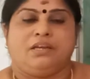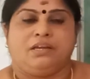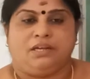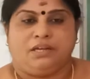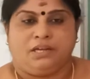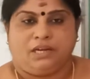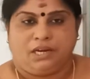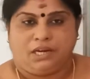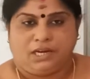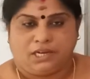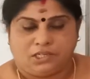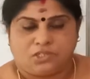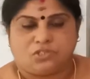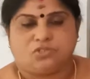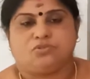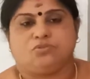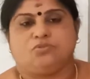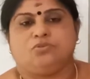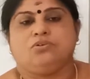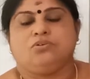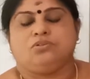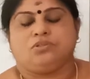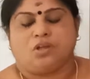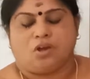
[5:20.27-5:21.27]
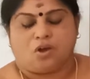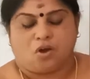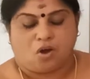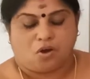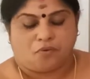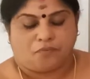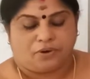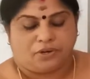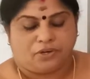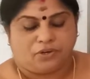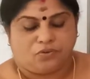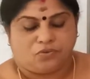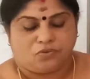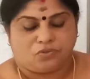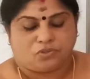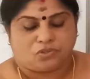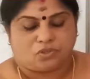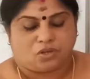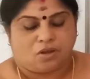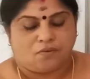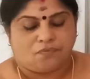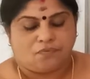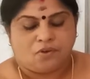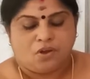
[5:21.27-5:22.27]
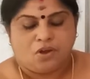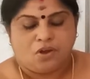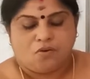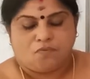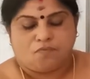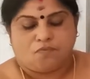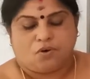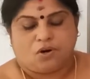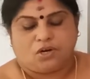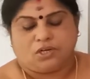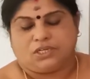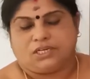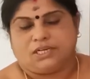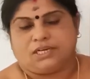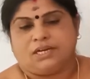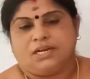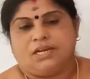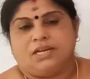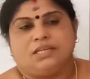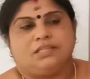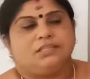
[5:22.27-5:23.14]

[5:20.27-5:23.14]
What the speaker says: lead to the overuse of water.